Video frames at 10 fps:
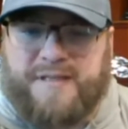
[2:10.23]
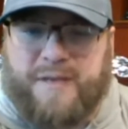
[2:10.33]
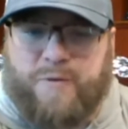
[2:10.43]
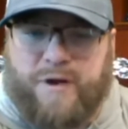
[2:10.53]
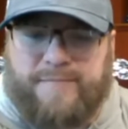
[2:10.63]
They
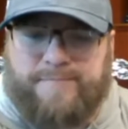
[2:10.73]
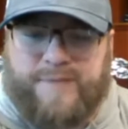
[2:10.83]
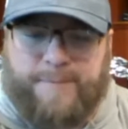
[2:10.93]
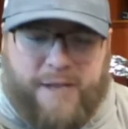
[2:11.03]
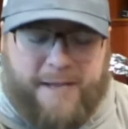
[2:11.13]
want
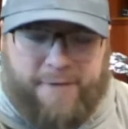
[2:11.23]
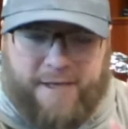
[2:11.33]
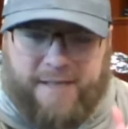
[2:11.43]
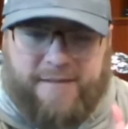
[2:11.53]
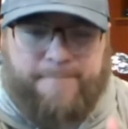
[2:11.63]
to be able to
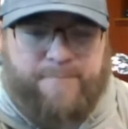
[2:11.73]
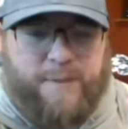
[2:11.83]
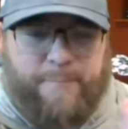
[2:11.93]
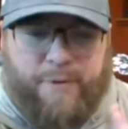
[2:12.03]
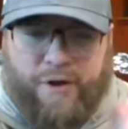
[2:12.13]
get
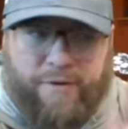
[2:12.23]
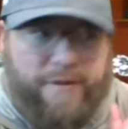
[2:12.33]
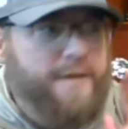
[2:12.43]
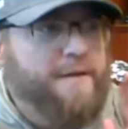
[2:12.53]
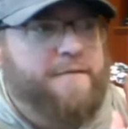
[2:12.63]
the ball
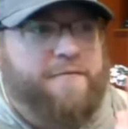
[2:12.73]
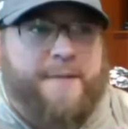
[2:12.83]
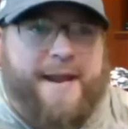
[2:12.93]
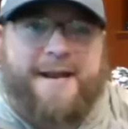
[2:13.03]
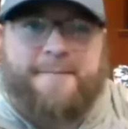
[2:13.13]
from
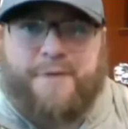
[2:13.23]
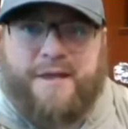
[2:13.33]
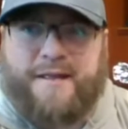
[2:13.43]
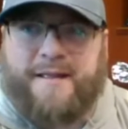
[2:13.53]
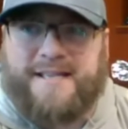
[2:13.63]
A to
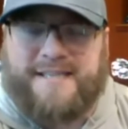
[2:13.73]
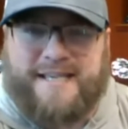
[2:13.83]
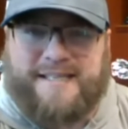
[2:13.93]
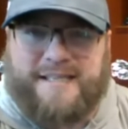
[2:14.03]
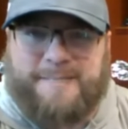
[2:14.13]
B as
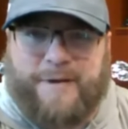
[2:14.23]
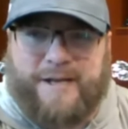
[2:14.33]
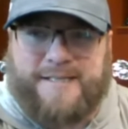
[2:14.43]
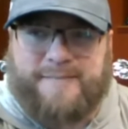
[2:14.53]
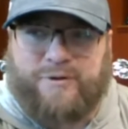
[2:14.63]
easy as
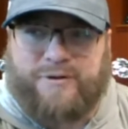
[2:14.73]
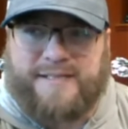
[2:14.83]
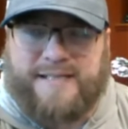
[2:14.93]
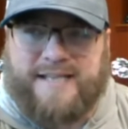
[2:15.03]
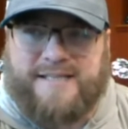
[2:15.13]
possible,
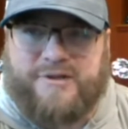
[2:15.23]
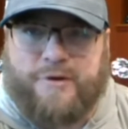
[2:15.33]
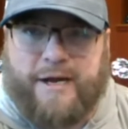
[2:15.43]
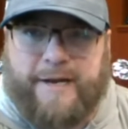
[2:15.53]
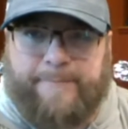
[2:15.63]
stay
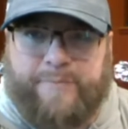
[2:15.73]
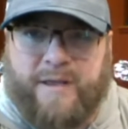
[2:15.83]
straight,